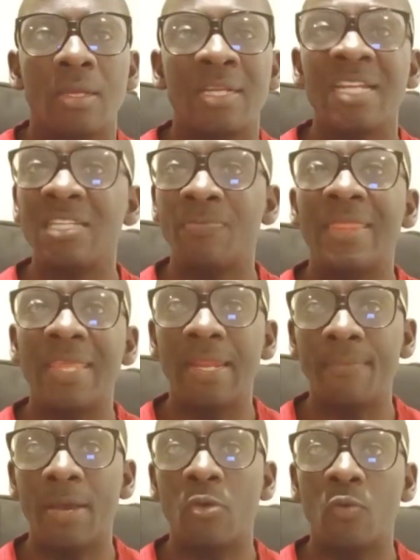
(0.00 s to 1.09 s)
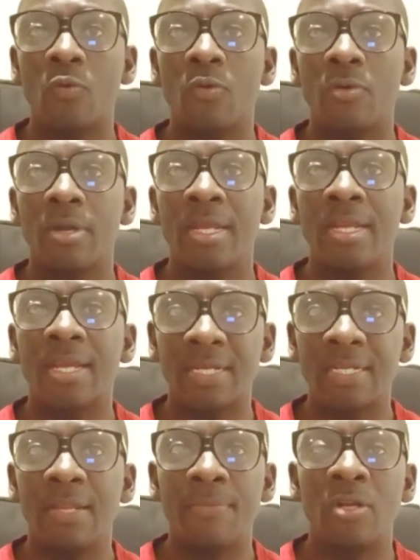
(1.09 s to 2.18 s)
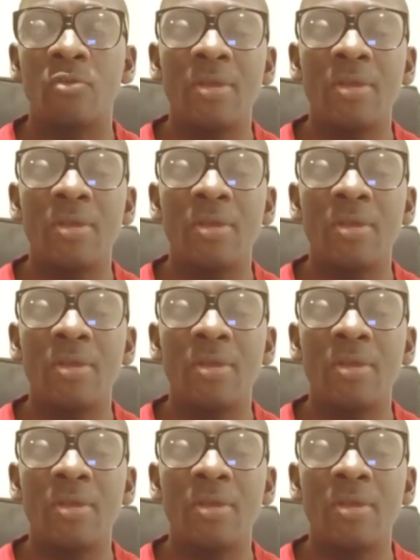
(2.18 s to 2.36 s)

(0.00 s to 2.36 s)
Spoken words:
That is part of the labor law in Qatar Labor Law.